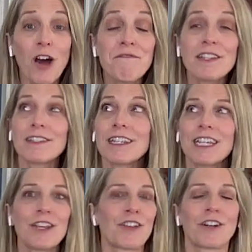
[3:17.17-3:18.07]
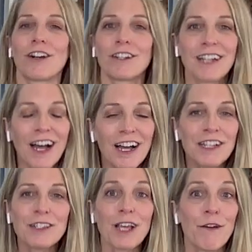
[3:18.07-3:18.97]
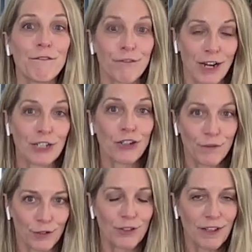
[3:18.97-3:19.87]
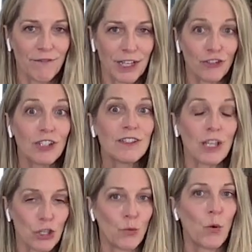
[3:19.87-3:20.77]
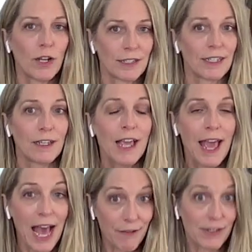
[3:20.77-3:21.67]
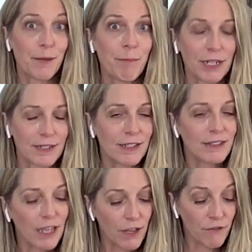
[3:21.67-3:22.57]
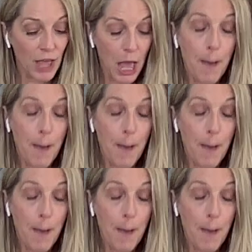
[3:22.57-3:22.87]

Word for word: Obviously, there are tons of fresh fruits and veggies that you want to have an abundance of,